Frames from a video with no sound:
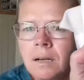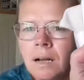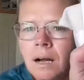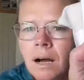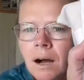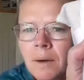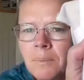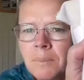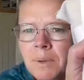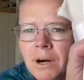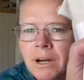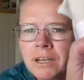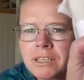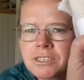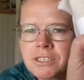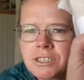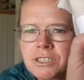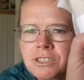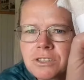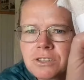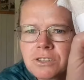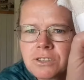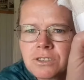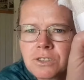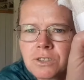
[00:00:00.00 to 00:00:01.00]
I might
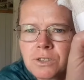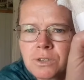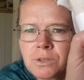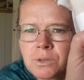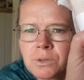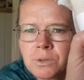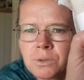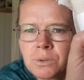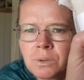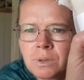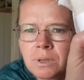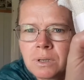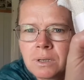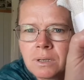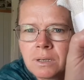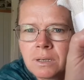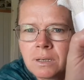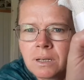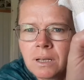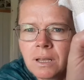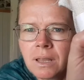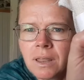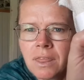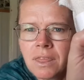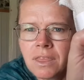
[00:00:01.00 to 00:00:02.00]
just do
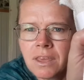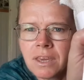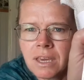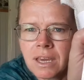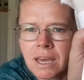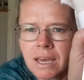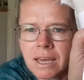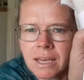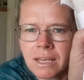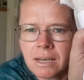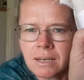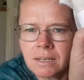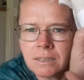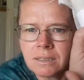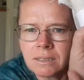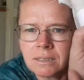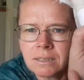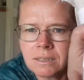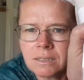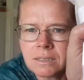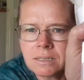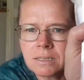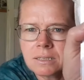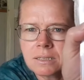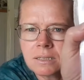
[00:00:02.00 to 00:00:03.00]
the
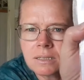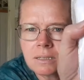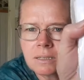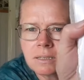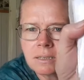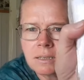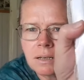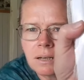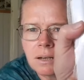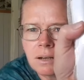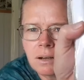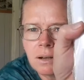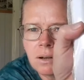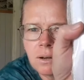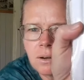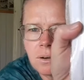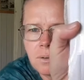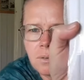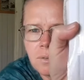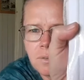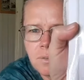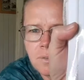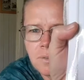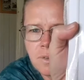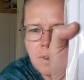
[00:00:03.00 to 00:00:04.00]
antlers
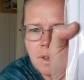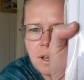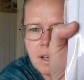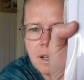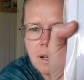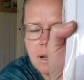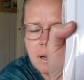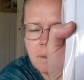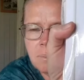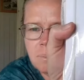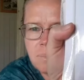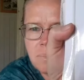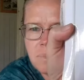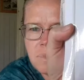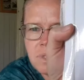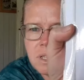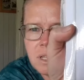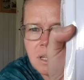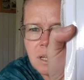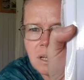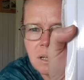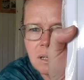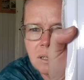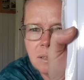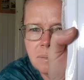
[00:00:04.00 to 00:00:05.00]
of the
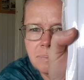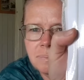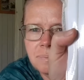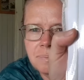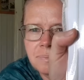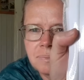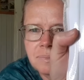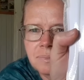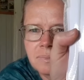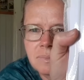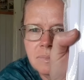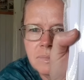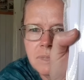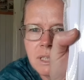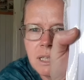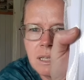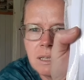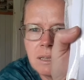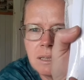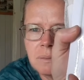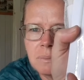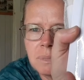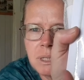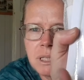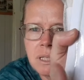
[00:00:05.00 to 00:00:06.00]
deer
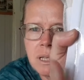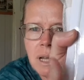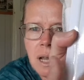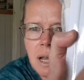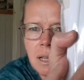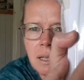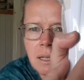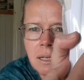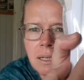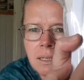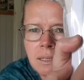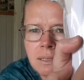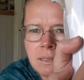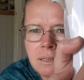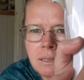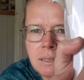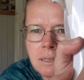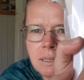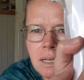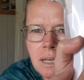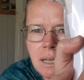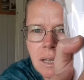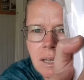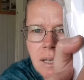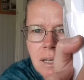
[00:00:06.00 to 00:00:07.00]
in the
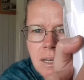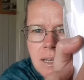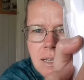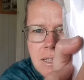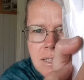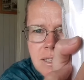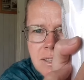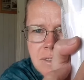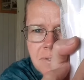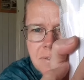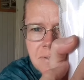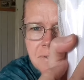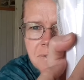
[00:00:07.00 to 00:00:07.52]
metallics, these